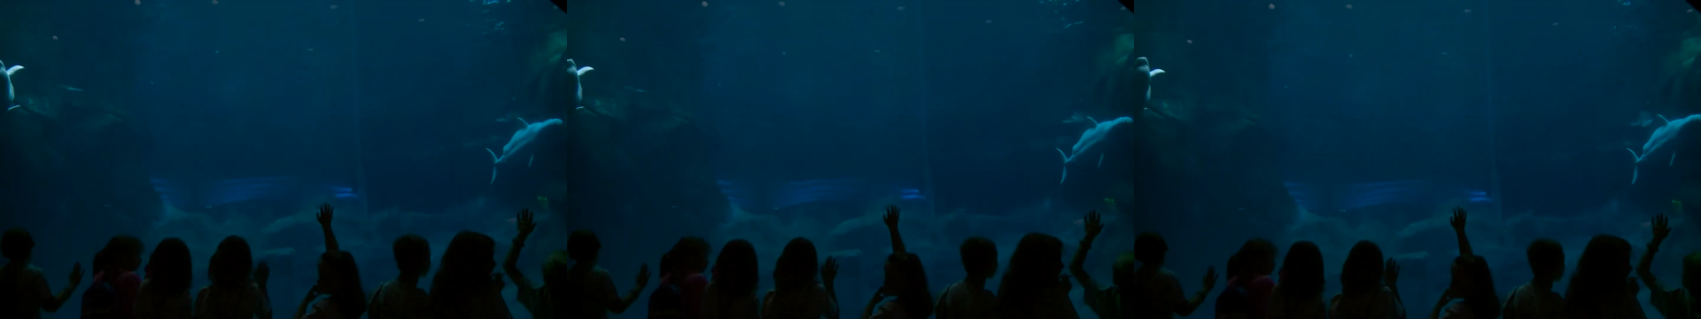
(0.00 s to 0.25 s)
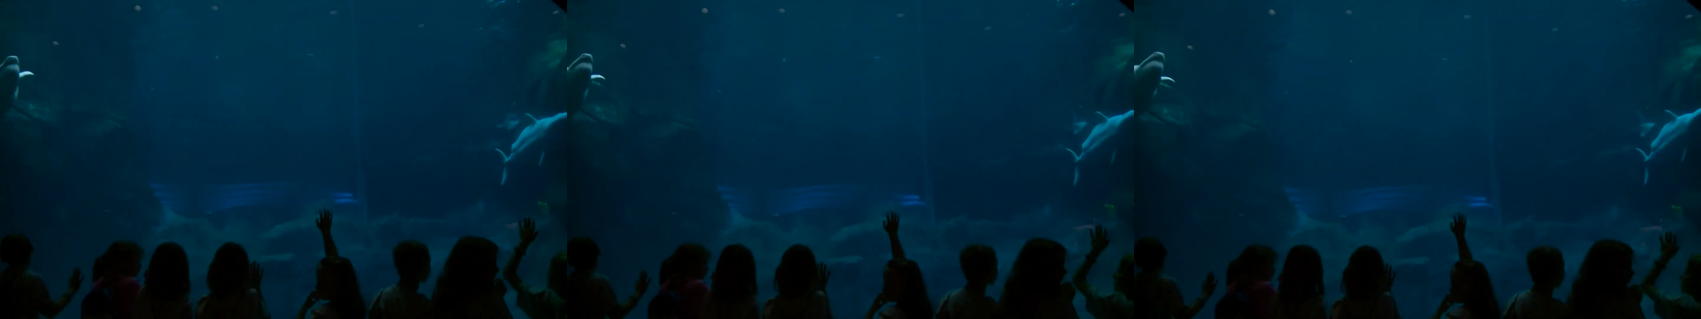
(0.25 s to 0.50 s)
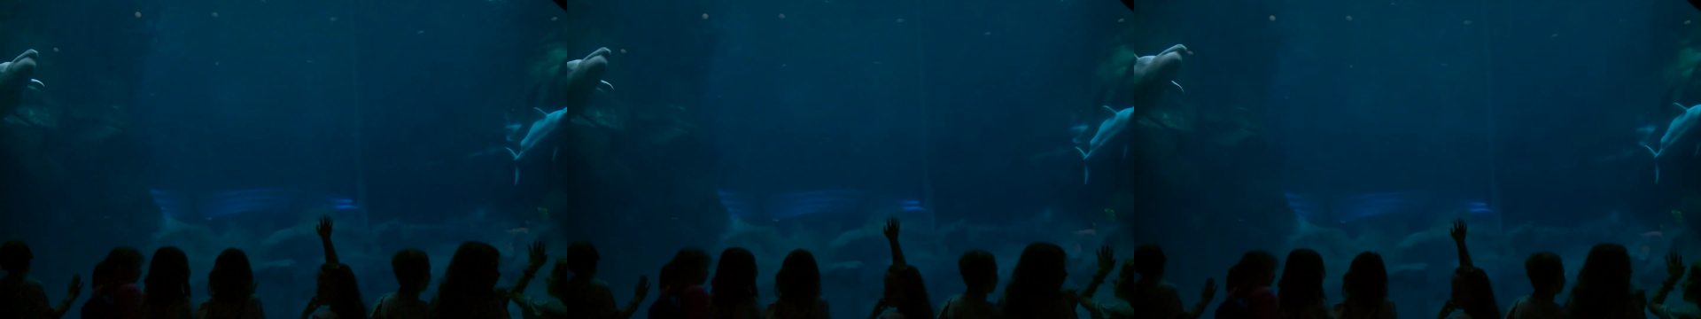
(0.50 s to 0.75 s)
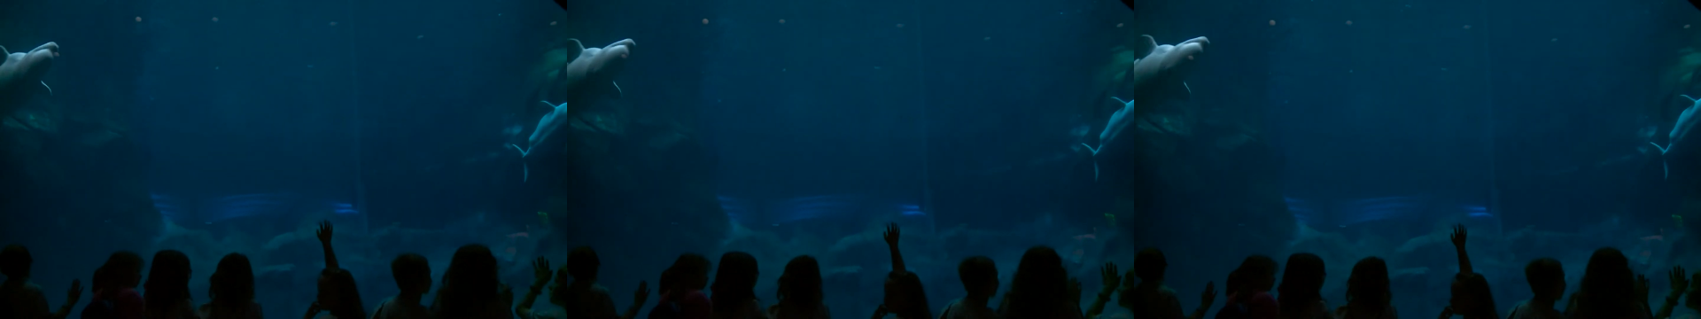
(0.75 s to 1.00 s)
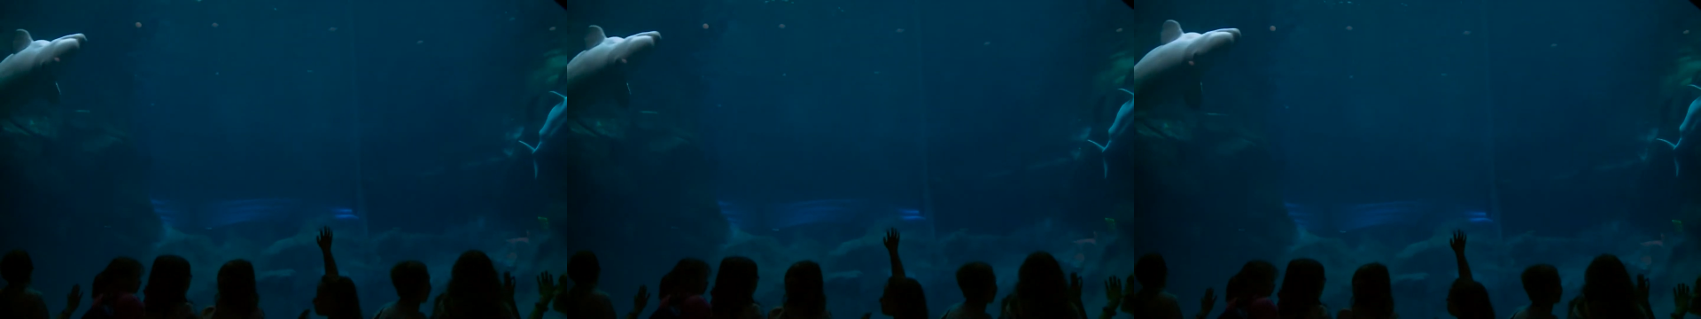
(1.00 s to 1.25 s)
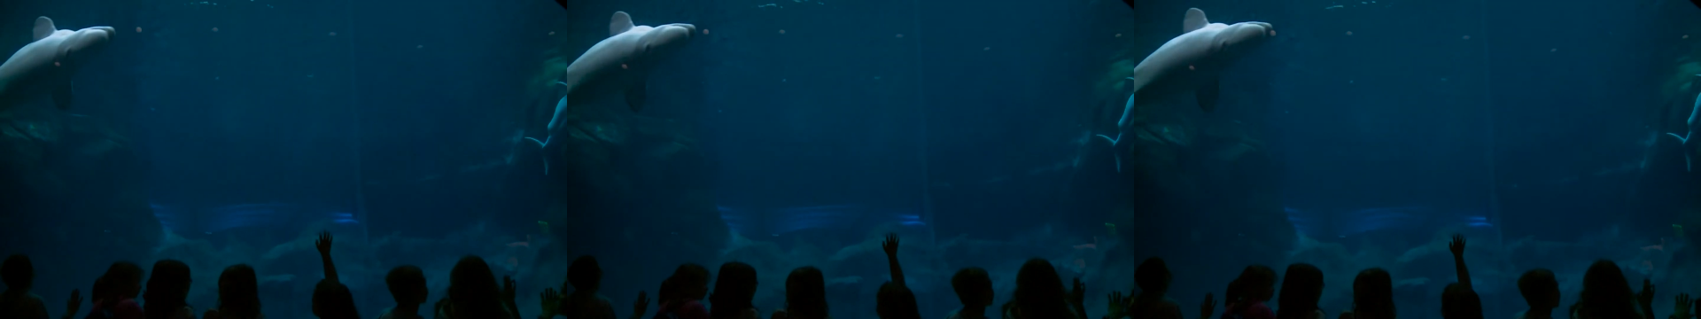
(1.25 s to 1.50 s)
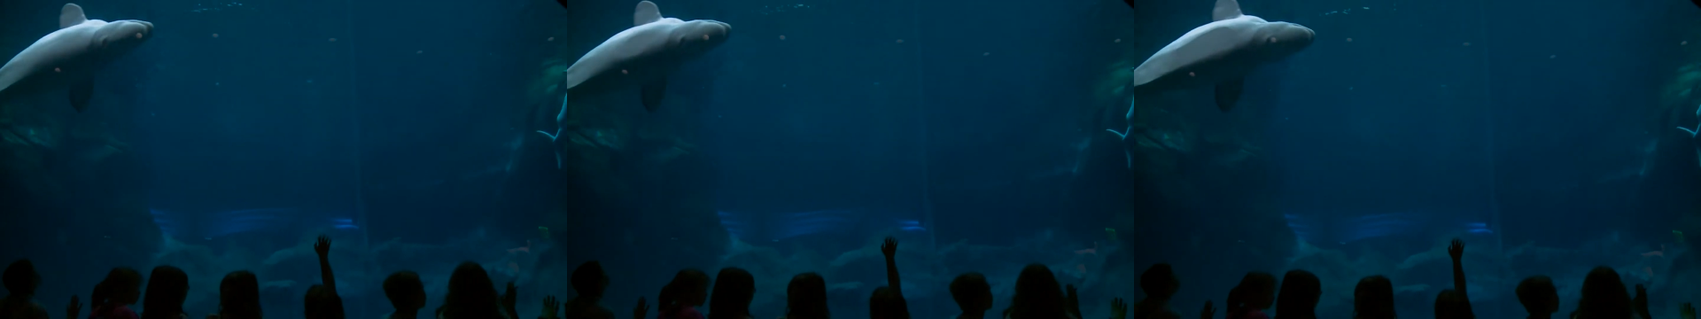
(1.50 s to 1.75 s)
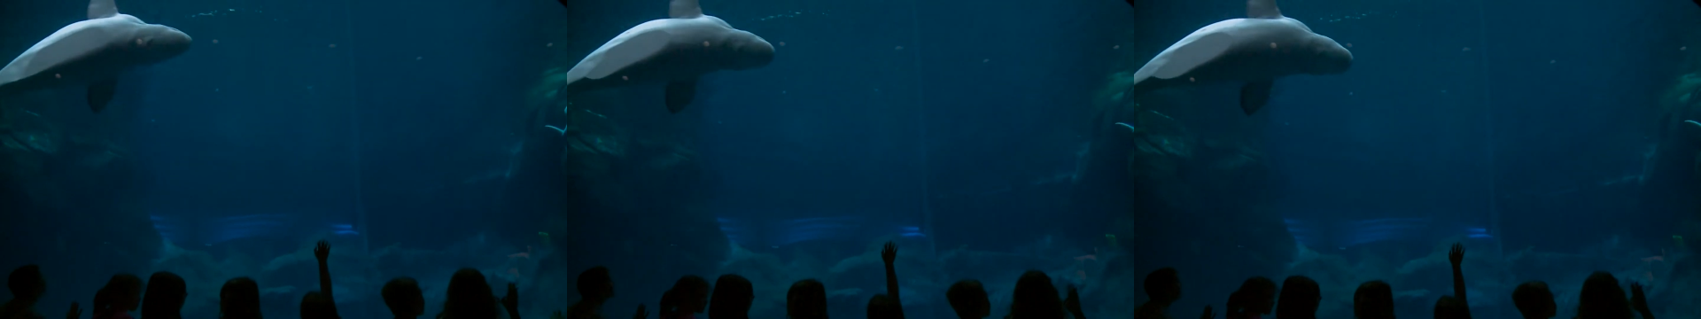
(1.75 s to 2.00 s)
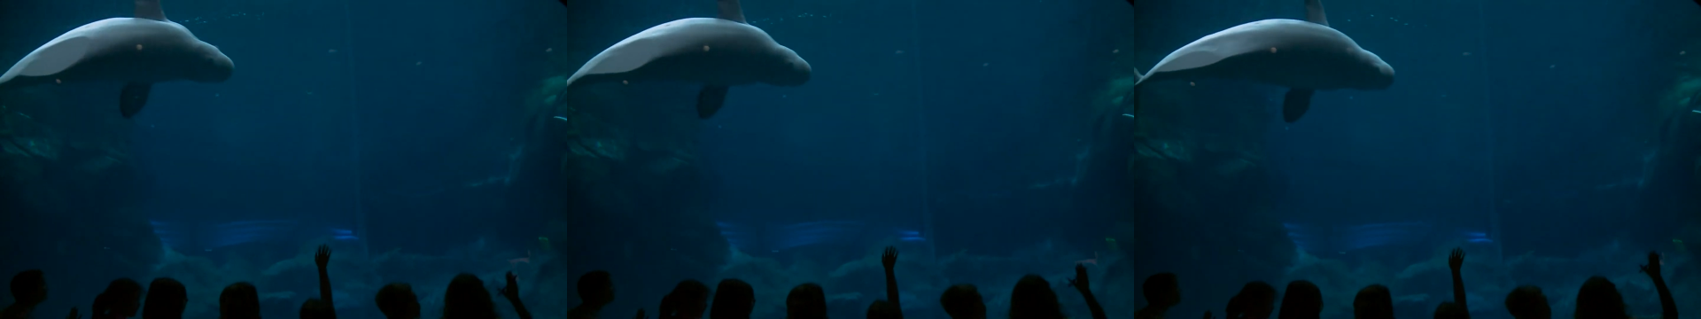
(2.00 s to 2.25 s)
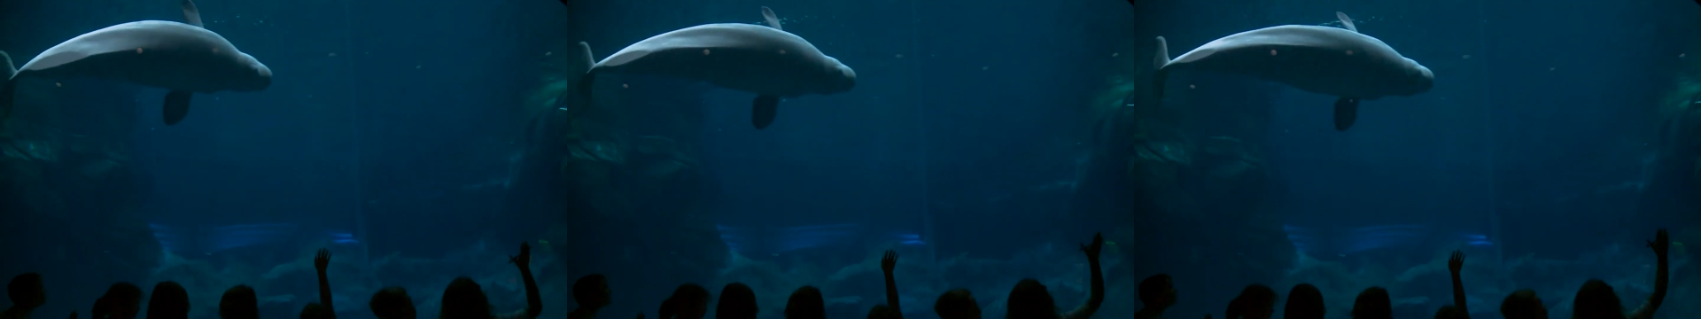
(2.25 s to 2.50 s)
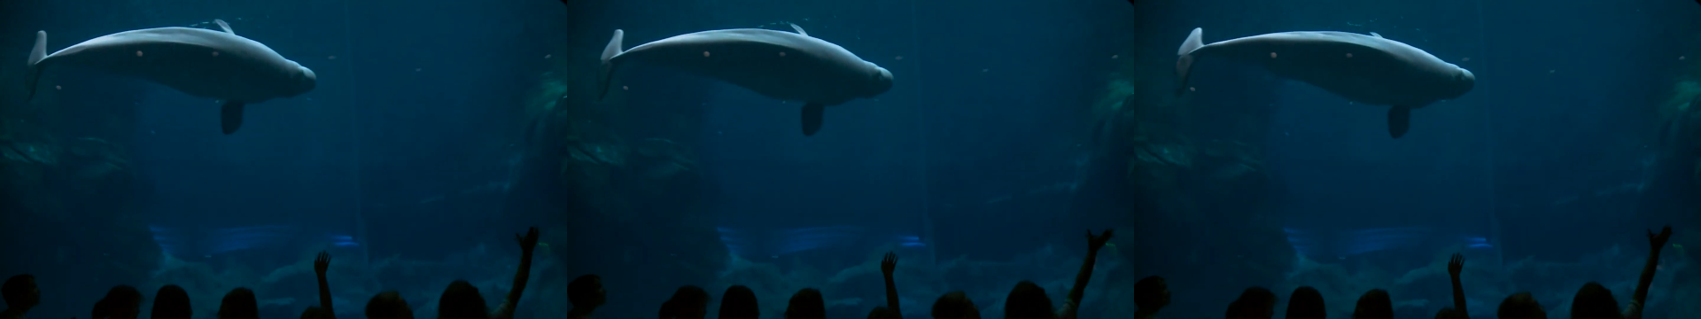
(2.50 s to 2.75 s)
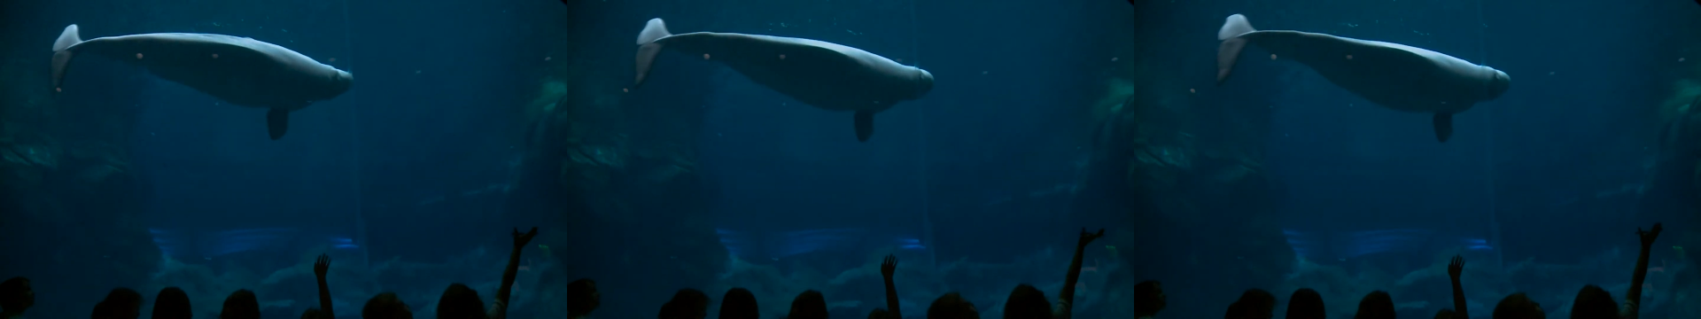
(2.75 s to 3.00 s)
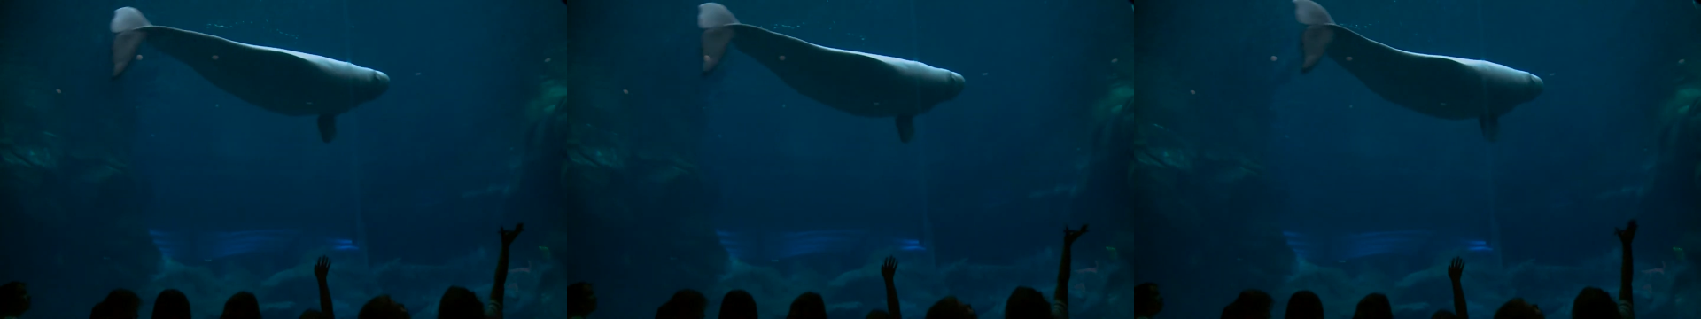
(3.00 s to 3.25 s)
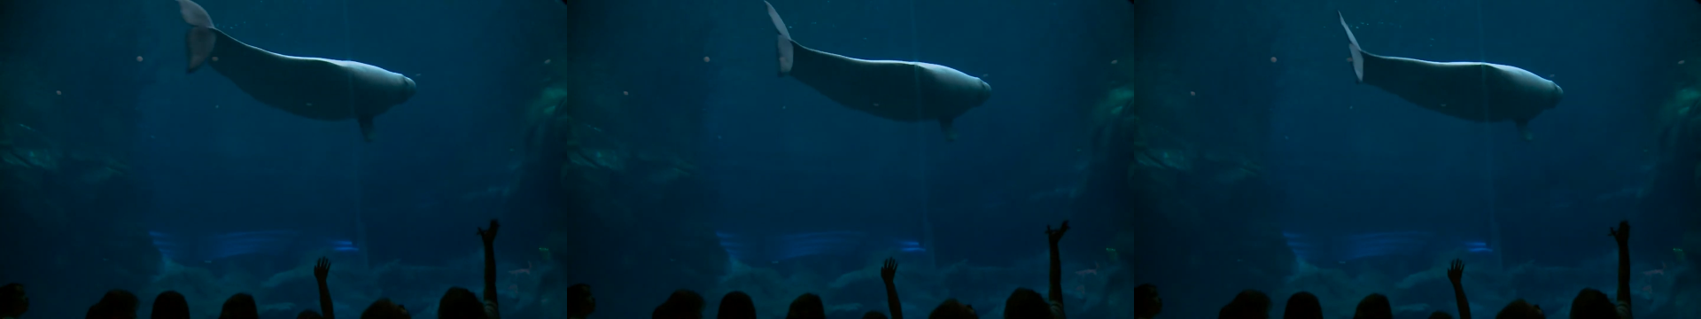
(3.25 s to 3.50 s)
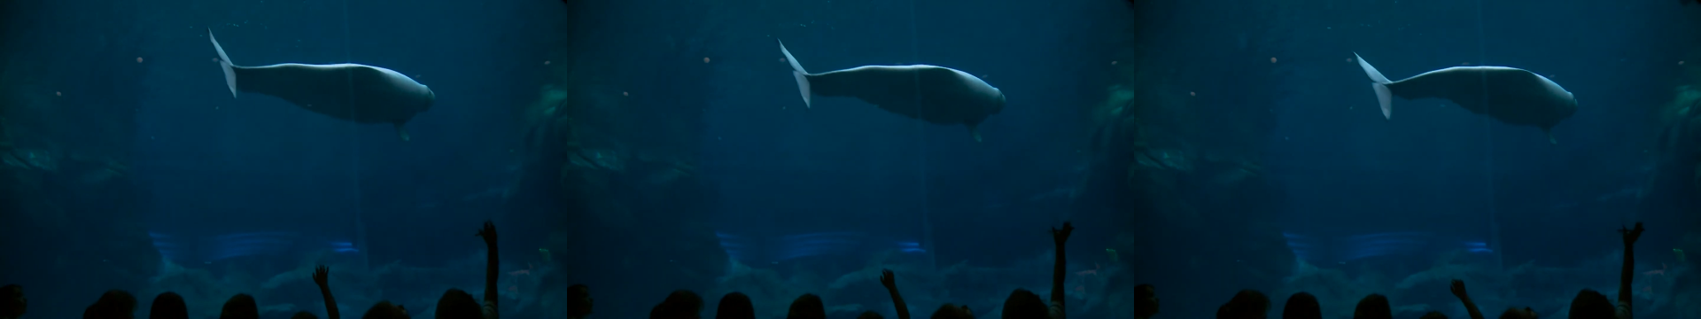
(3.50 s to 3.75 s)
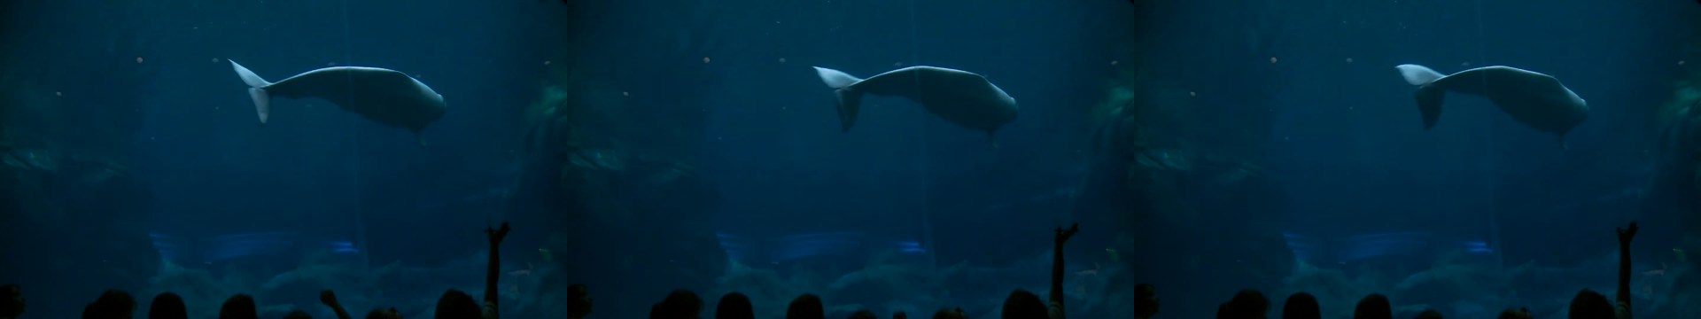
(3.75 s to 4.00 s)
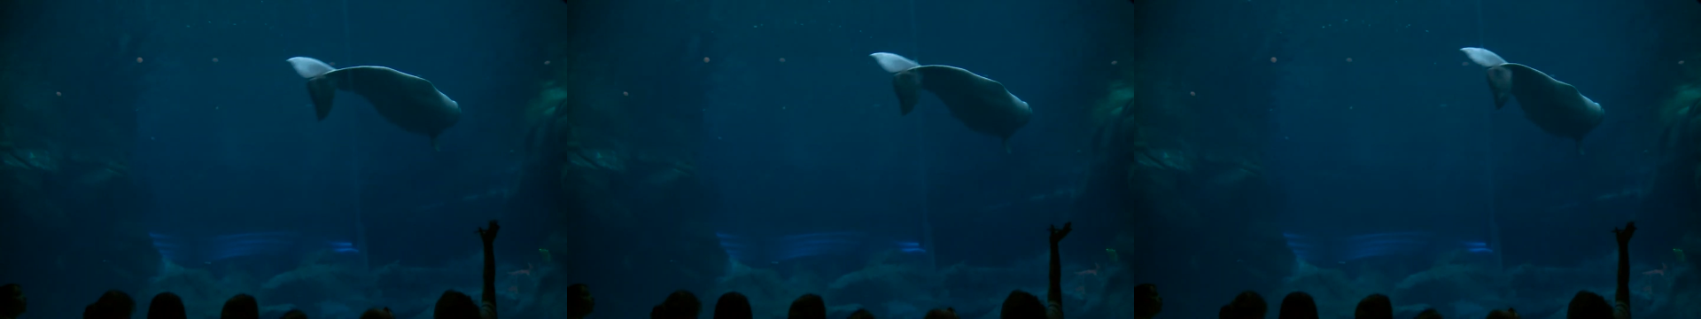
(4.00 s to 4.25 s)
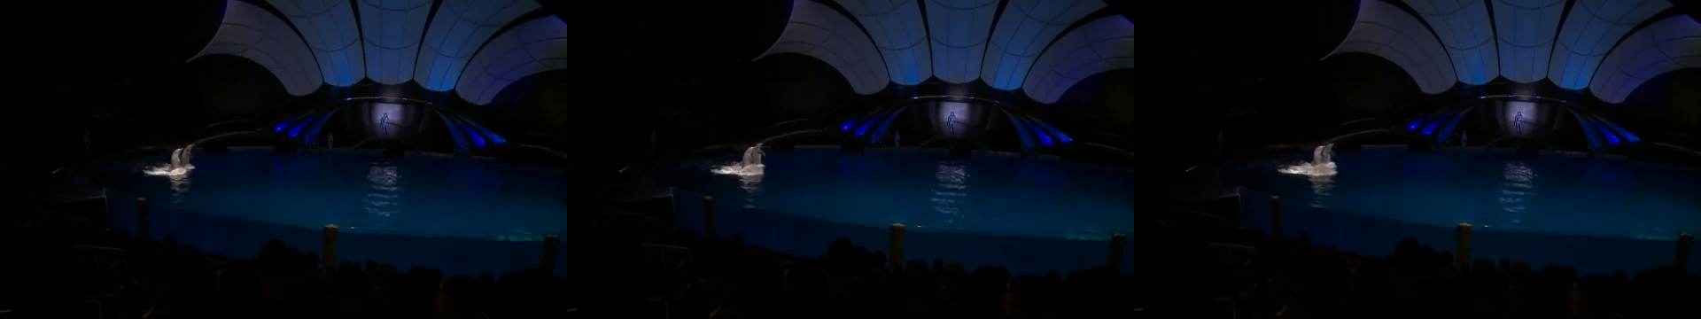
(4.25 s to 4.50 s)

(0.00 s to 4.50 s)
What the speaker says: No face is visible, so there are no lips to read.